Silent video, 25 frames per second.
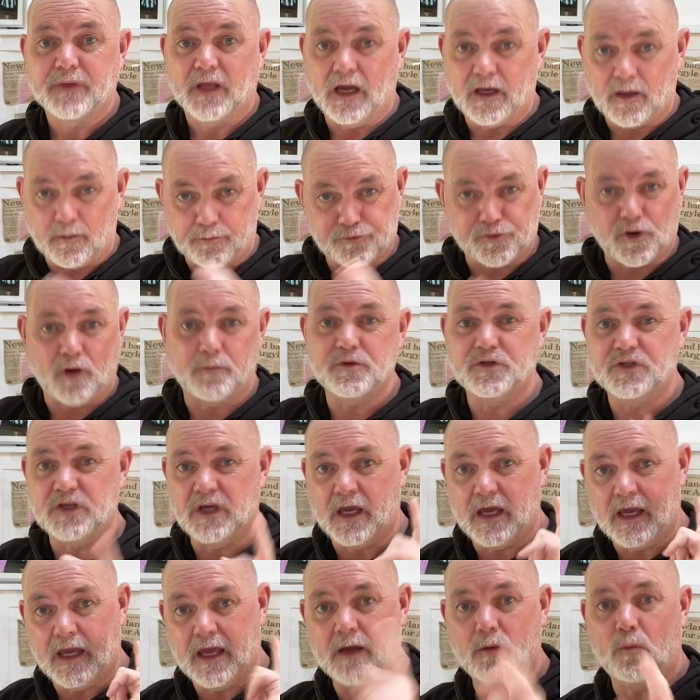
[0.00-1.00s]
And I promise you,
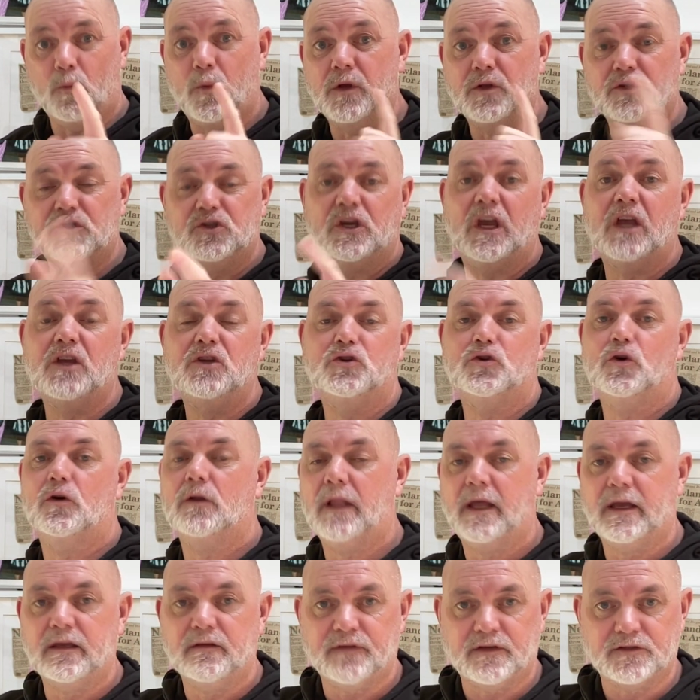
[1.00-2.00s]
it will change your
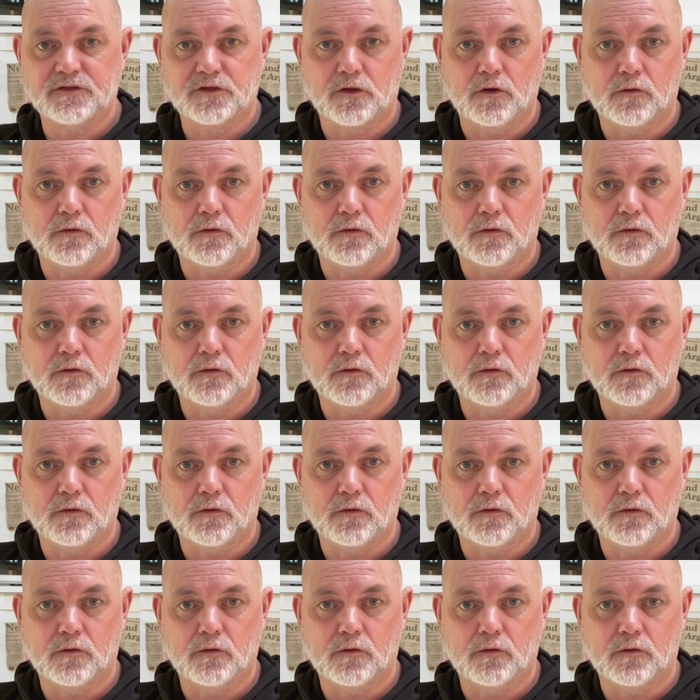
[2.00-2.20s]
life as a